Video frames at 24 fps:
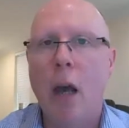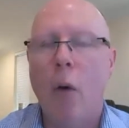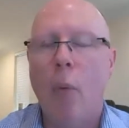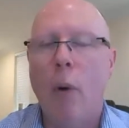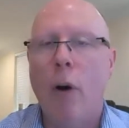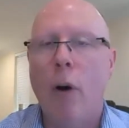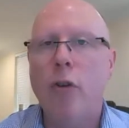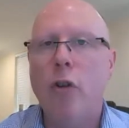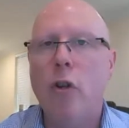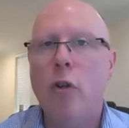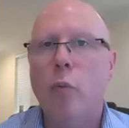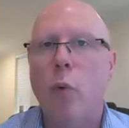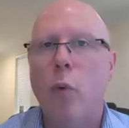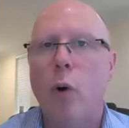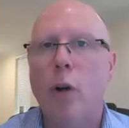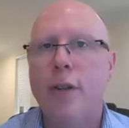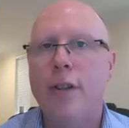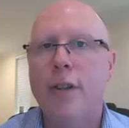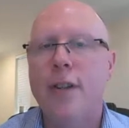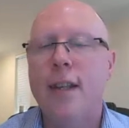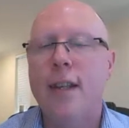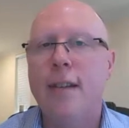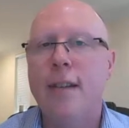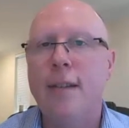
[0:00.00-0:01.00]
Well, you'd
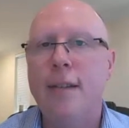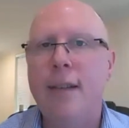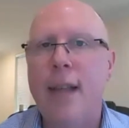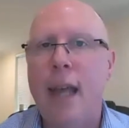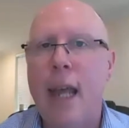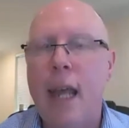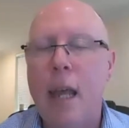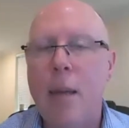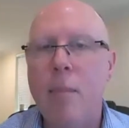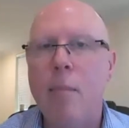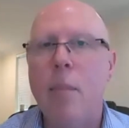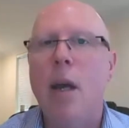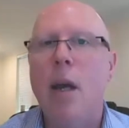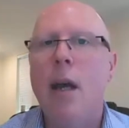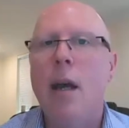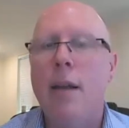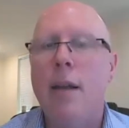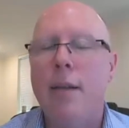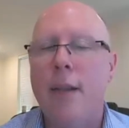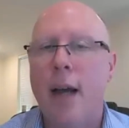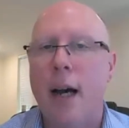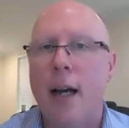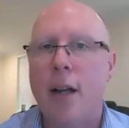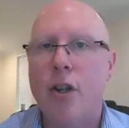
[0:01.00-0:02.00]
want to name
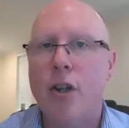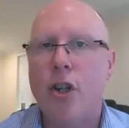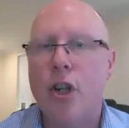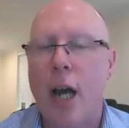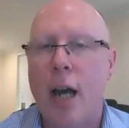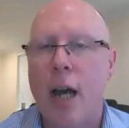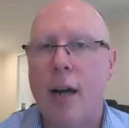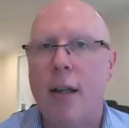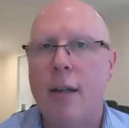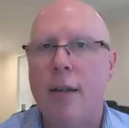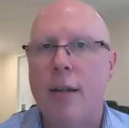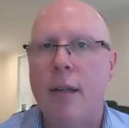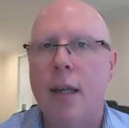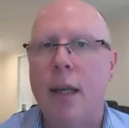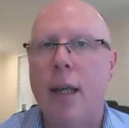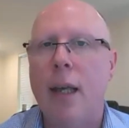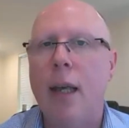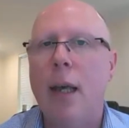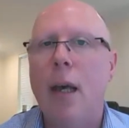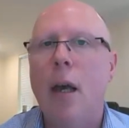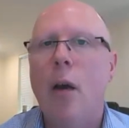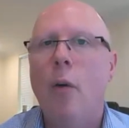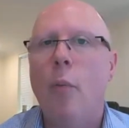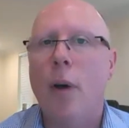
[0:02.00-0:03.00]
that
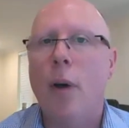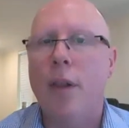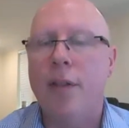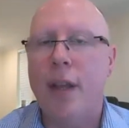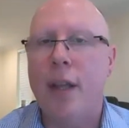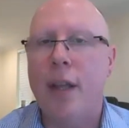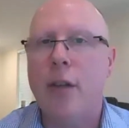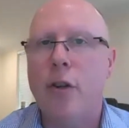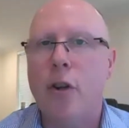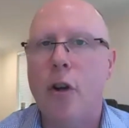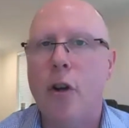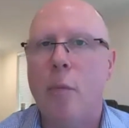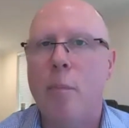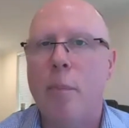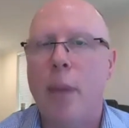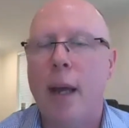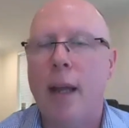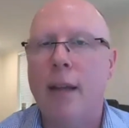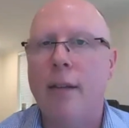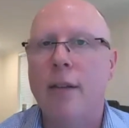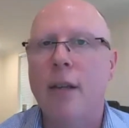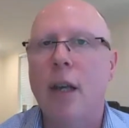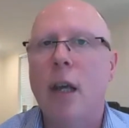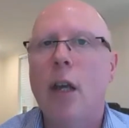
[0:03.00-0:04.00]
charity within your
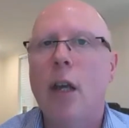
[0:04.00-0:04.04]
bid.